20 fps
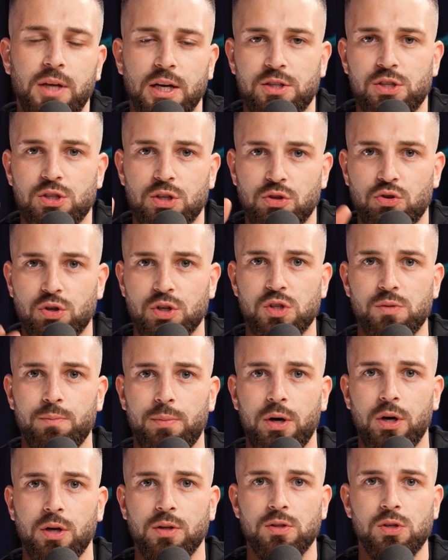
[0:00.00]
that's the
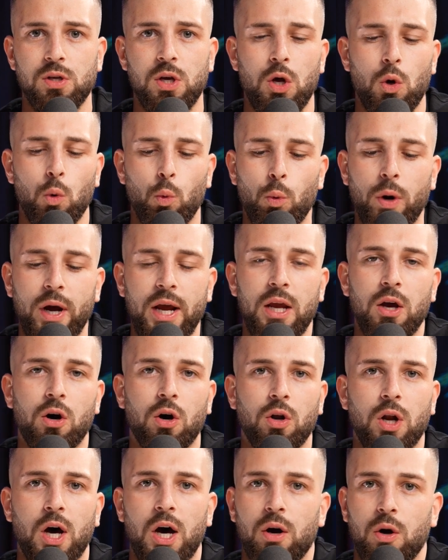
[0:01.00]
transparent way
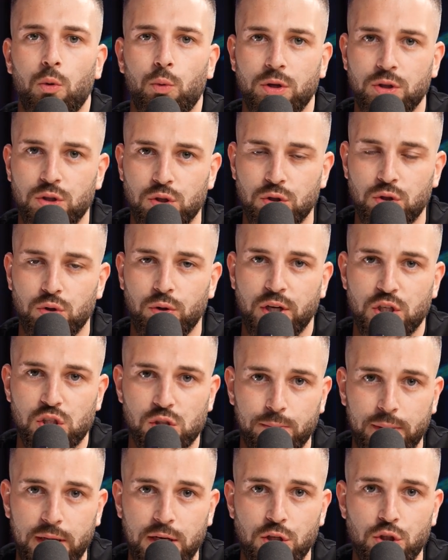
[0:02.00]
on how I wanted to
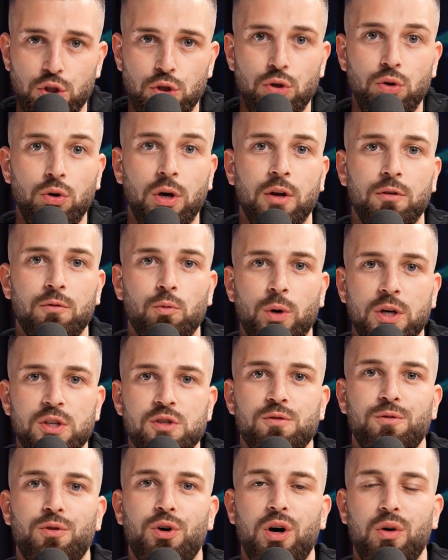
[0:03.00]
explain it to you. And
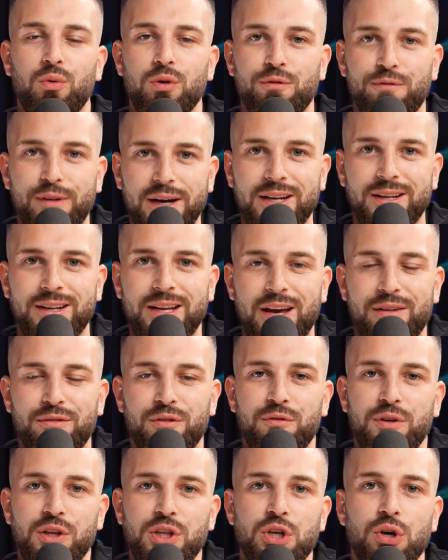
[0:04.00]
once for all, we finally have a
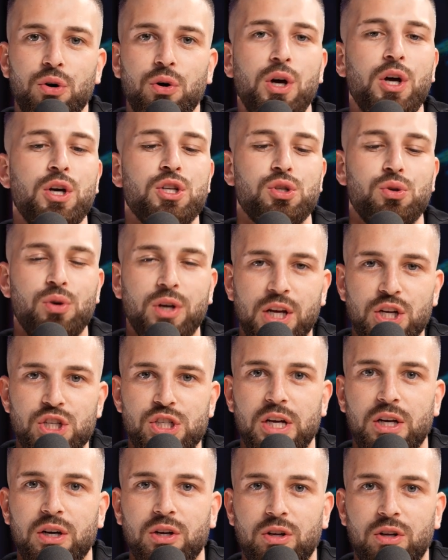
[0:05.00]
video so you can
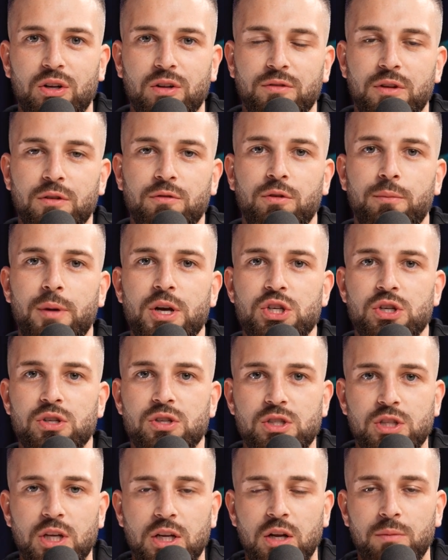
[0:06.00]
check out all of the information and
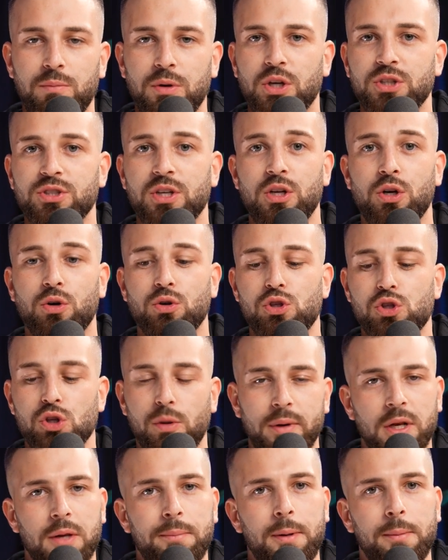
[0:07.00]
send it, because I know so
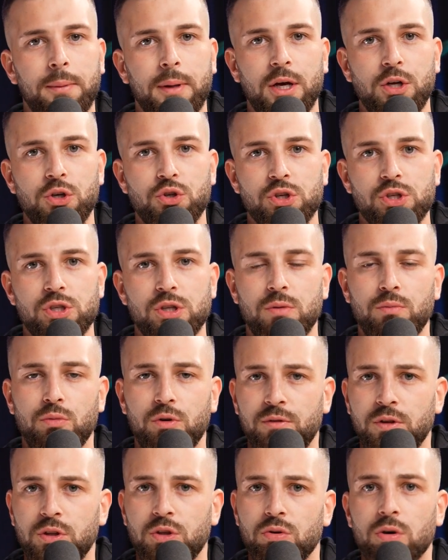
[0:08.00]
many people are interested in
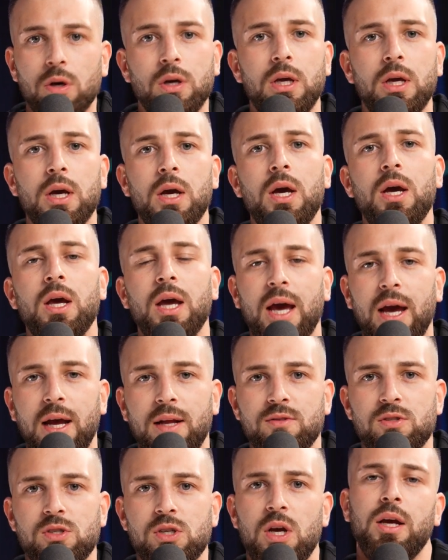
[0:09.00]
moving to UAE
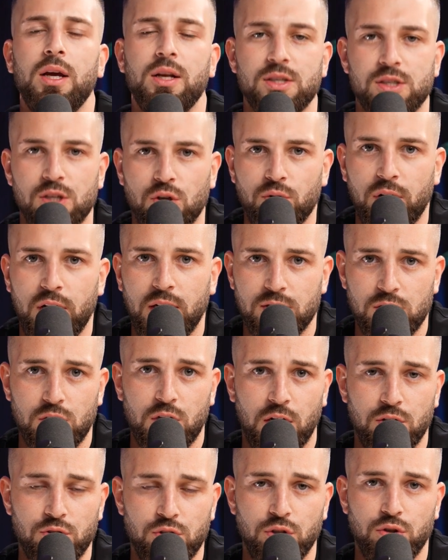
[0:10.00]
and it is a great
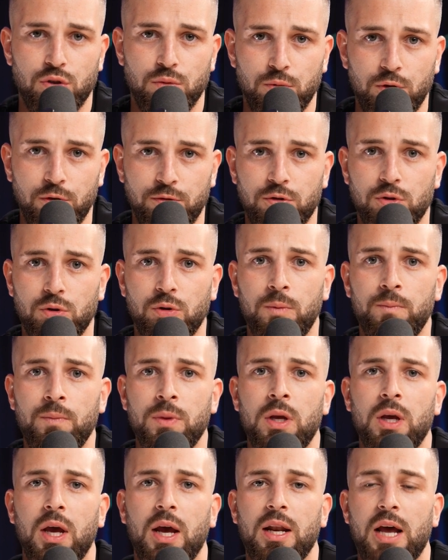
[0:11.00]
country to move to.
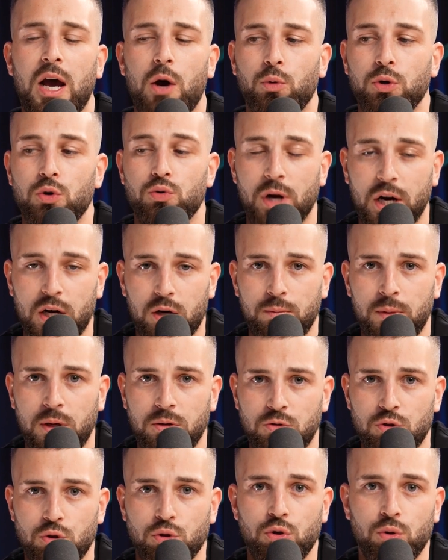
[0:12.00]
And I would
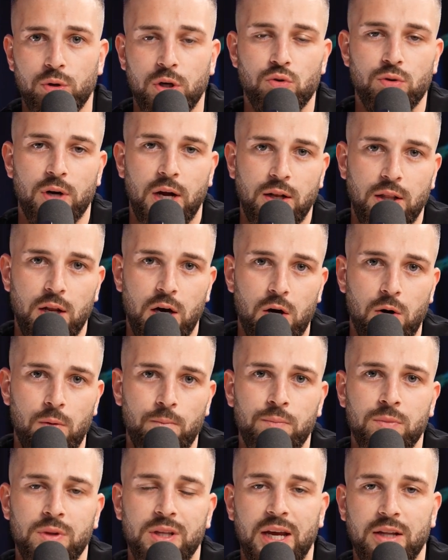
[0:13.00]
recommend to do it right now.
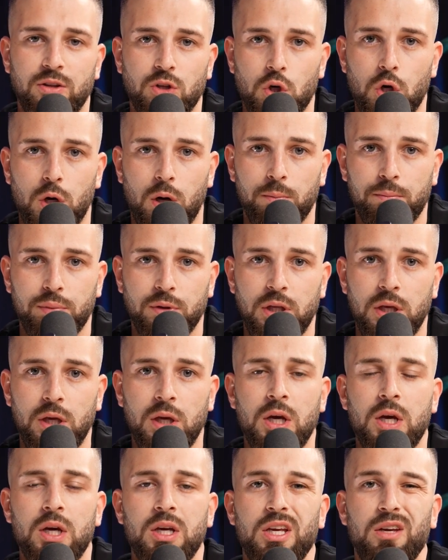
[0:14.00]
Get the company.
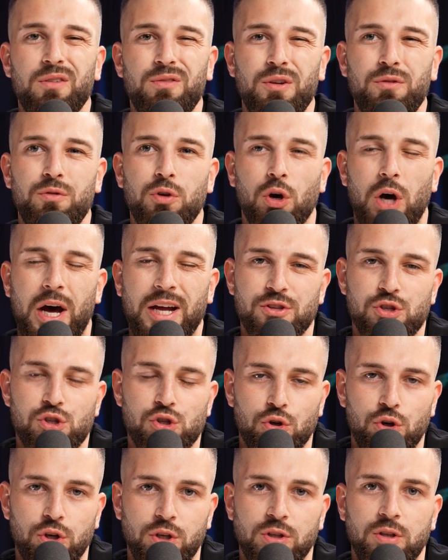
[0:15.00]
Even if you're
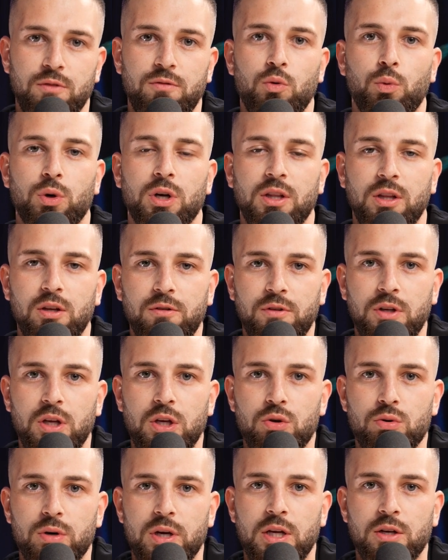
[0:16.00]
uncertain if you want to live in
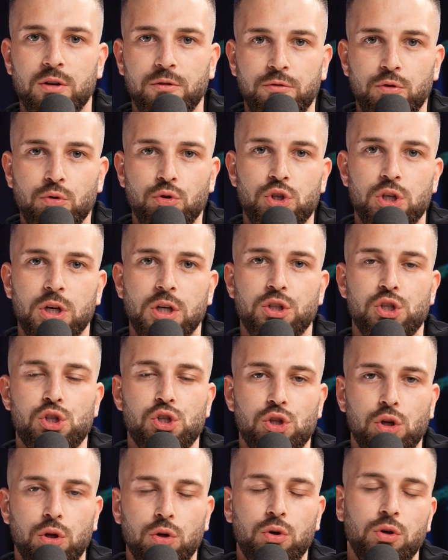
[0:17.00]
the UAE in the future, it's
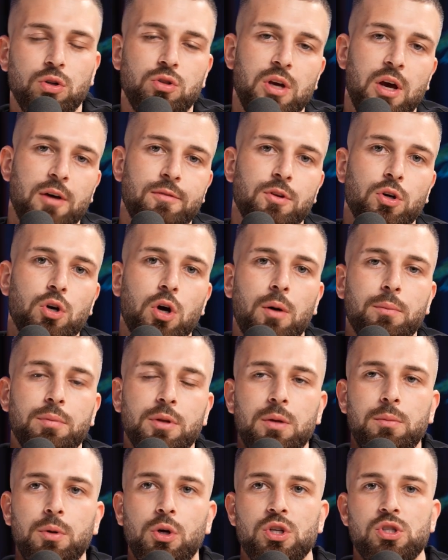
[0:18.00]
still good to have the
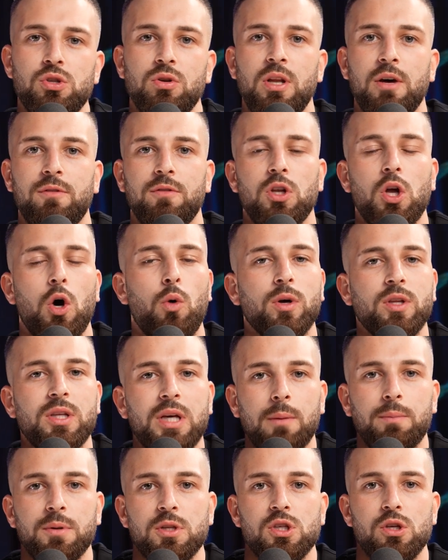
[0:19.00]
company, because you never know what
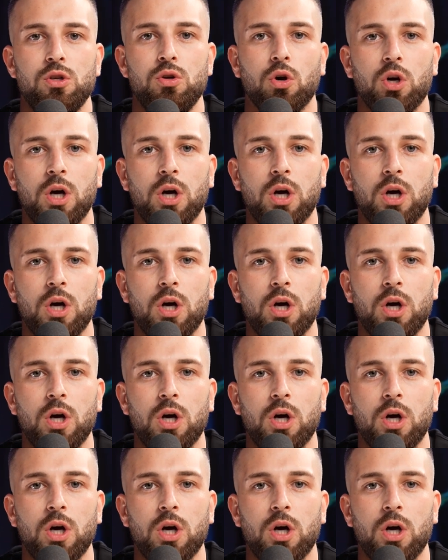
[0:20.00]
happens in your